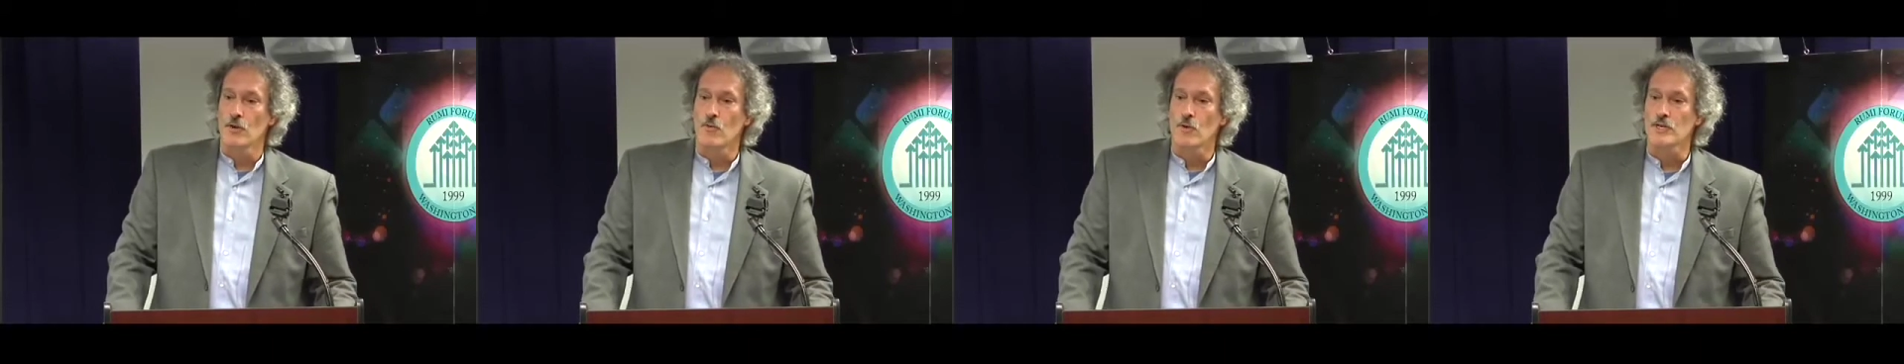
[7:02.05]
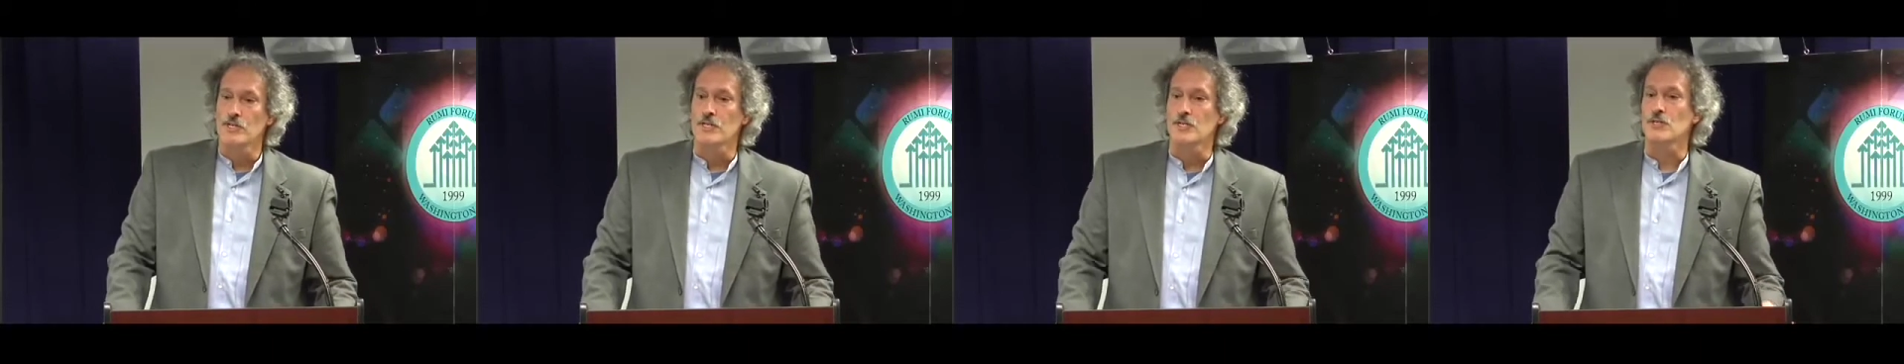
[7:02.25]

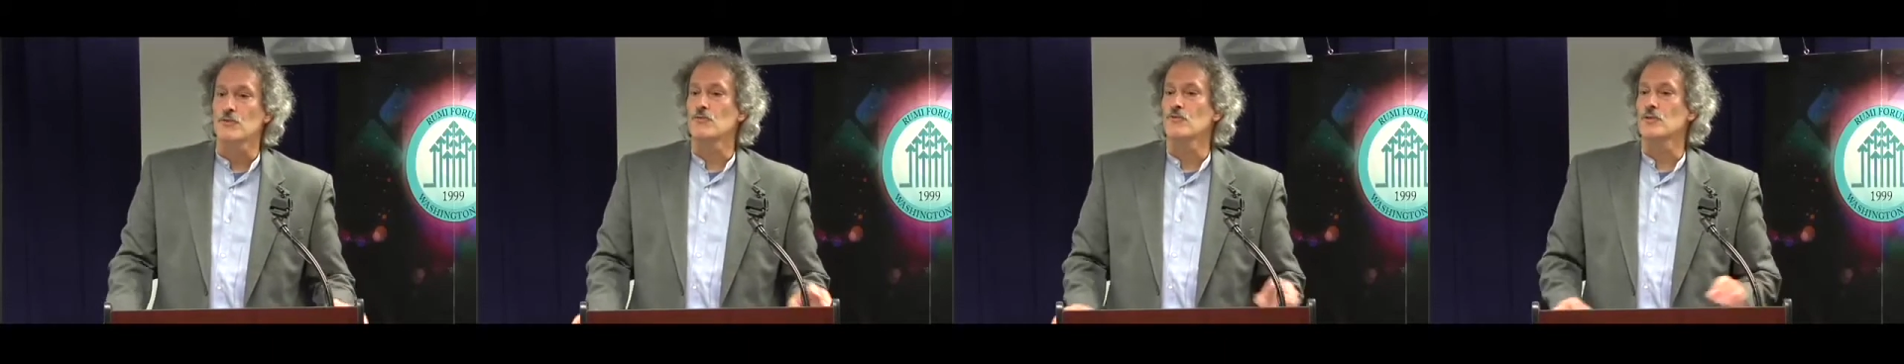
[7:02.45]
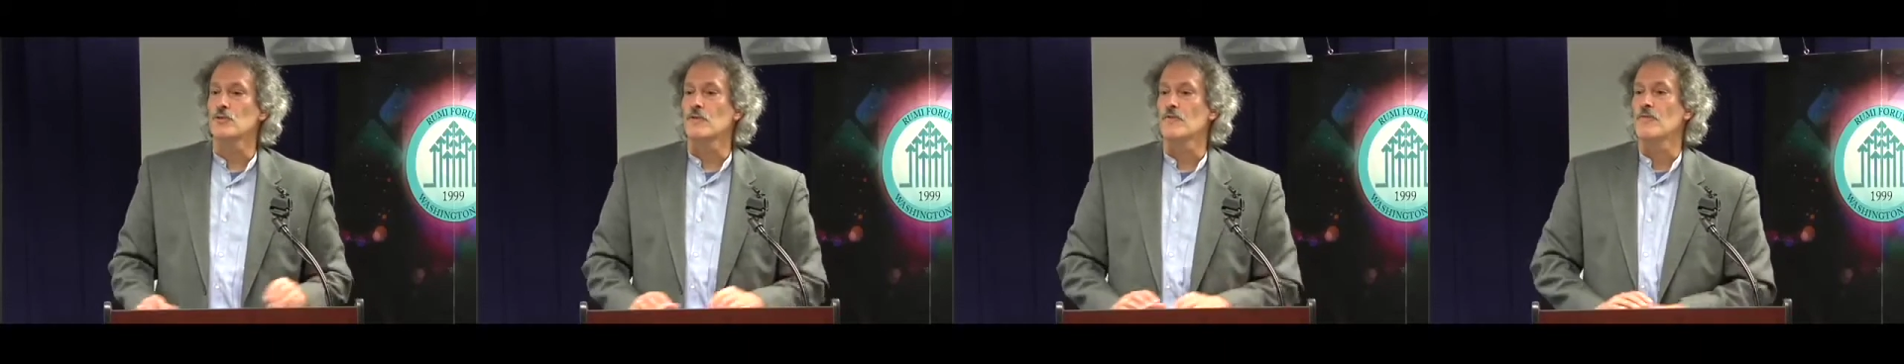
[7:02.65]
was his
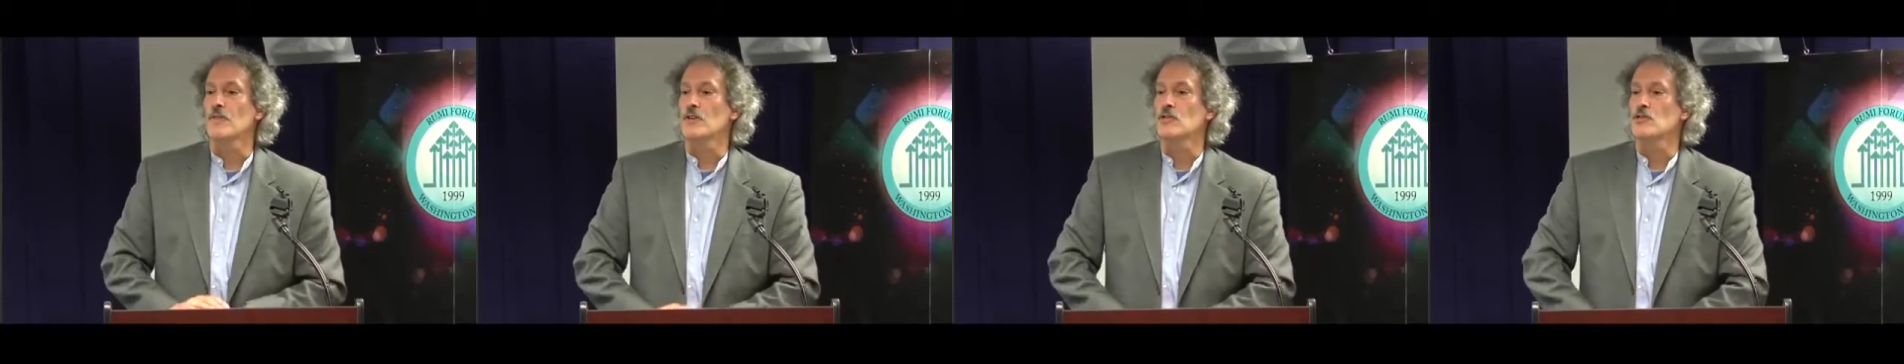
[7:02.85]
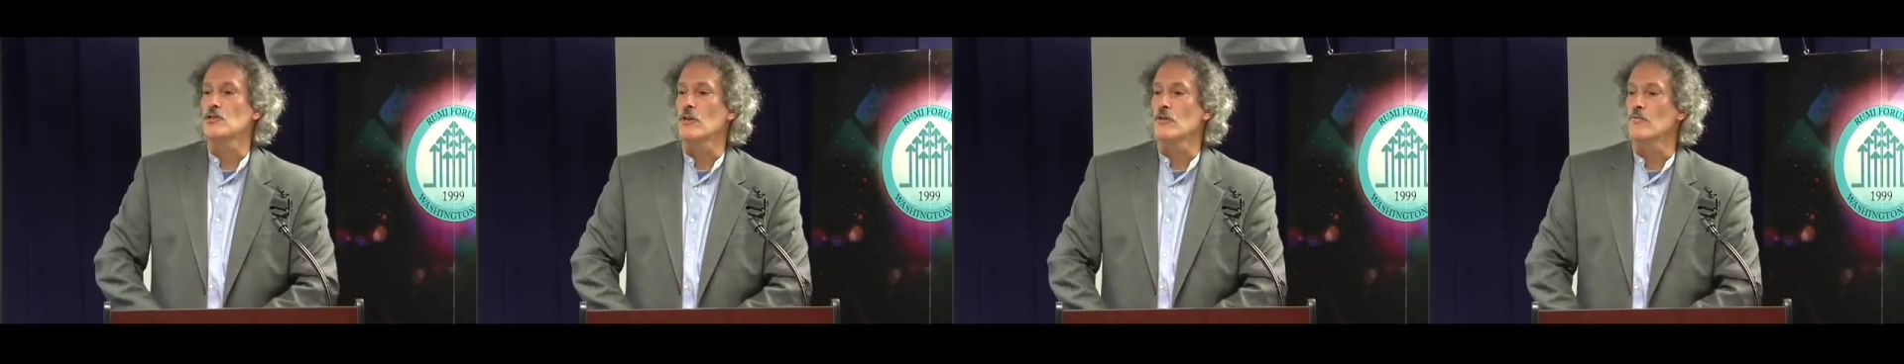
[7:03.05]

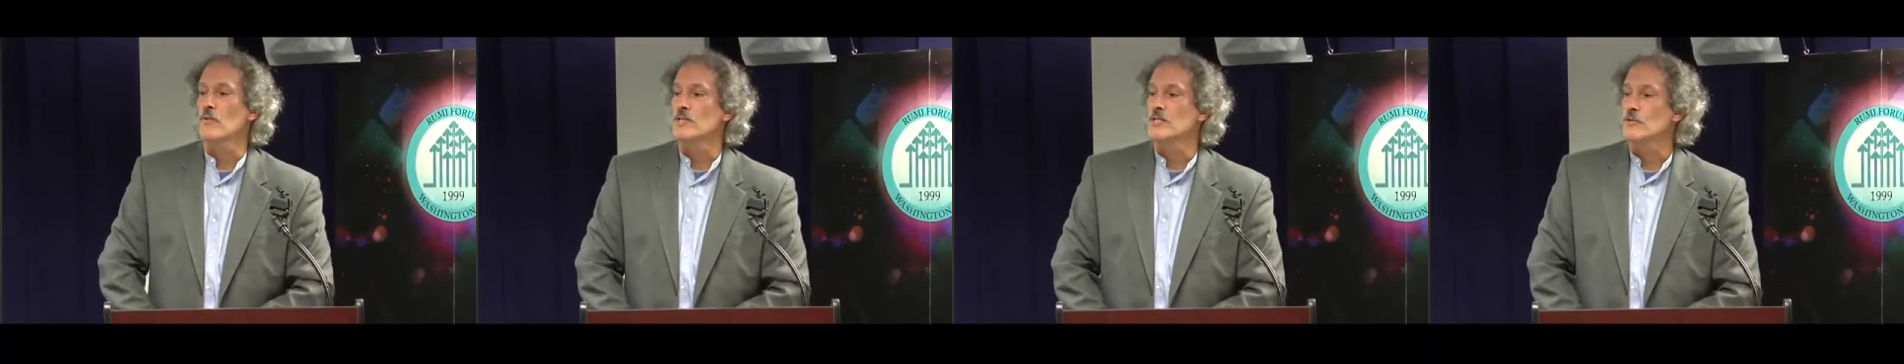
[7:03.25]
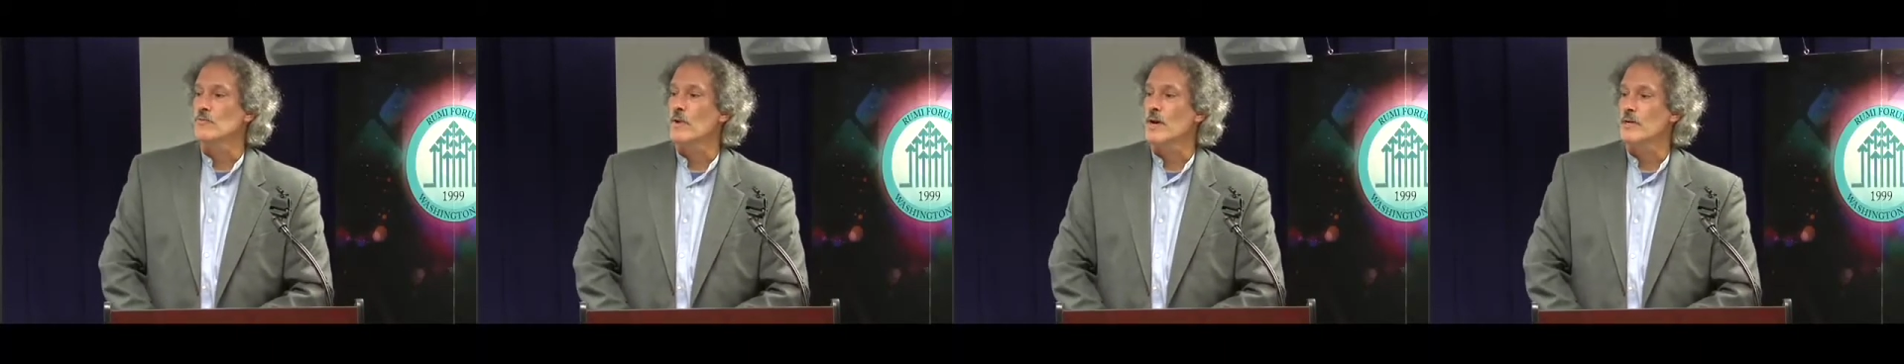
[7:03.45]
crucifixion and
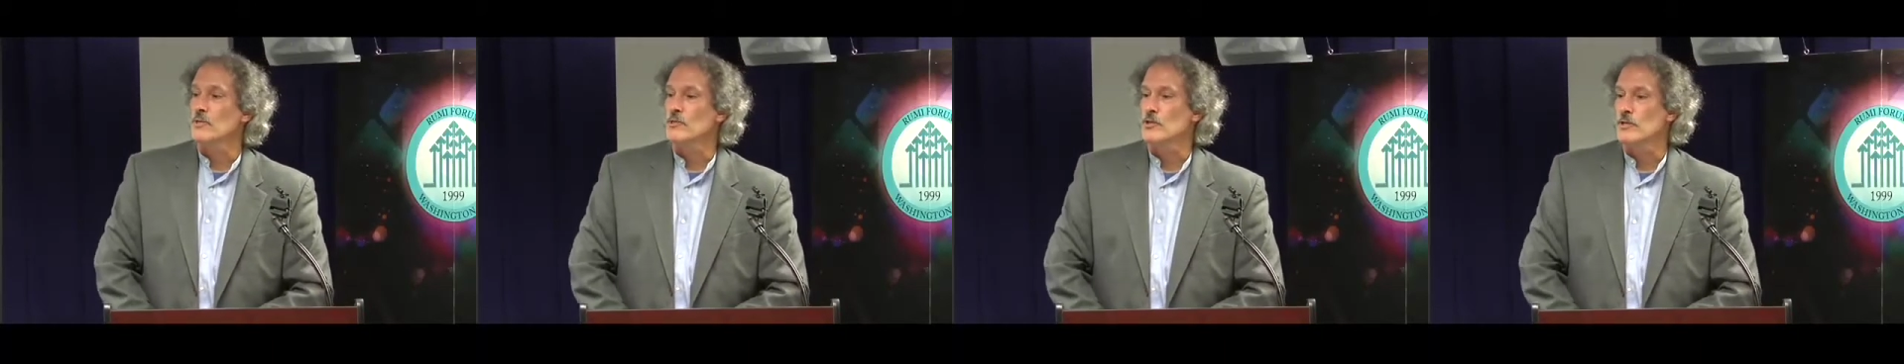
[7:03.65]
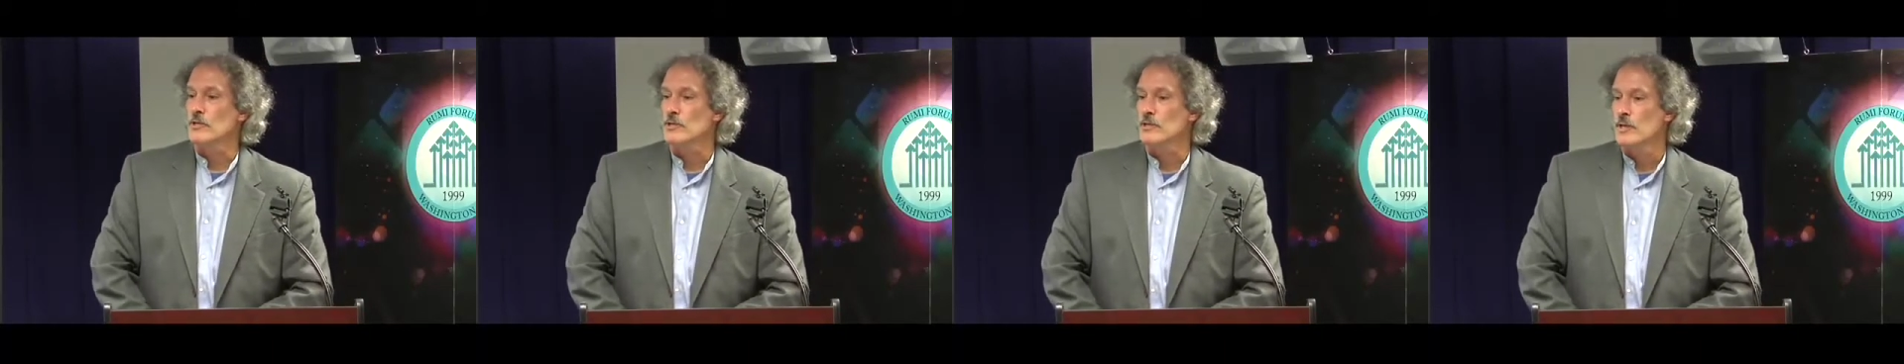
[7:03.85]

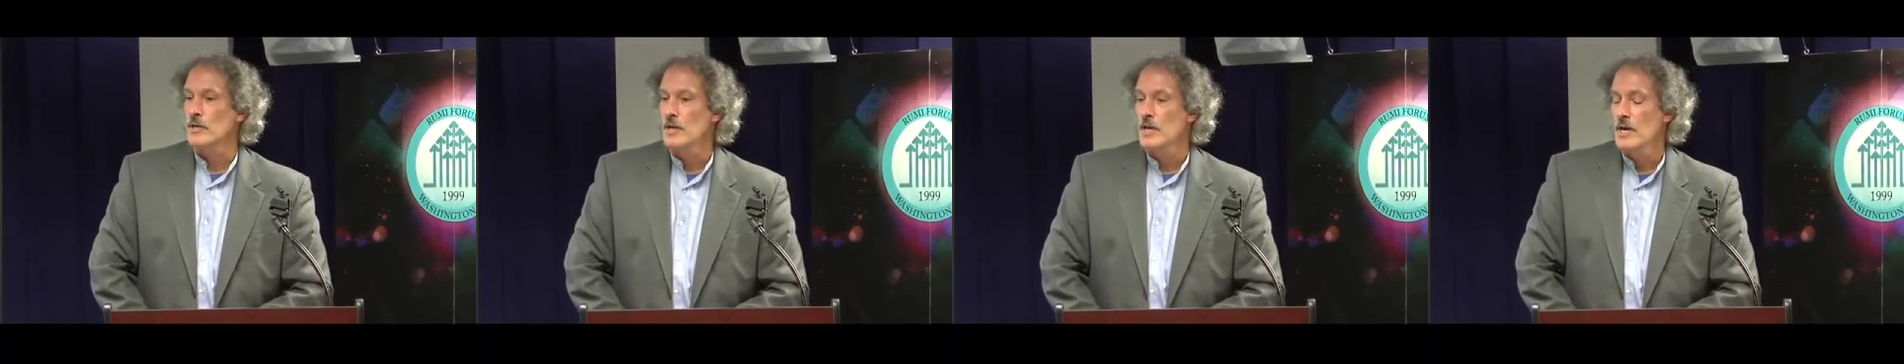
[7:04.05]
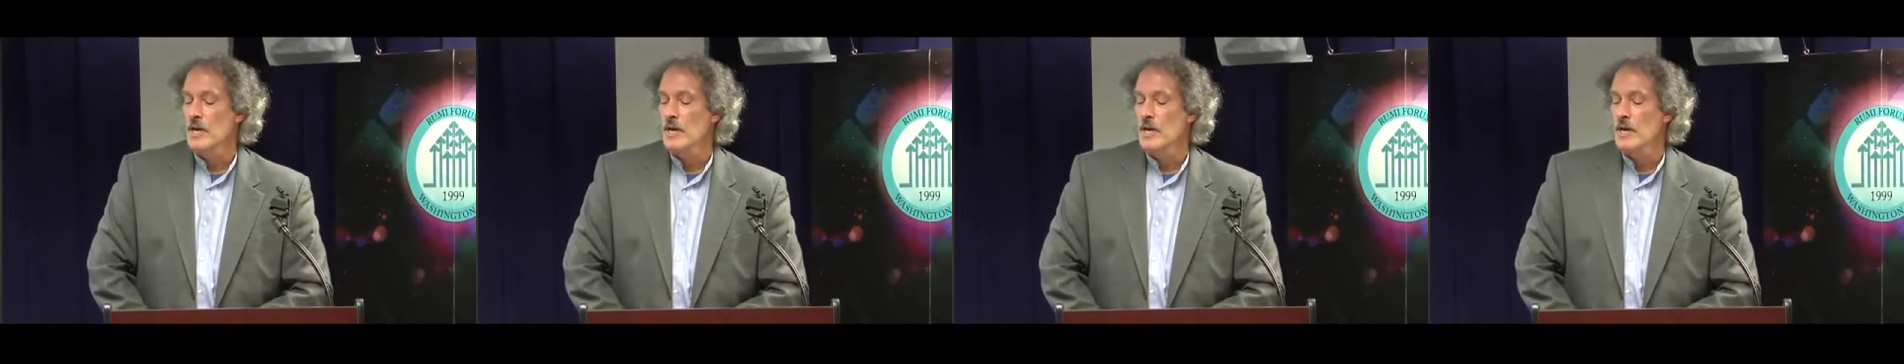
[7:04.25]
resurrection.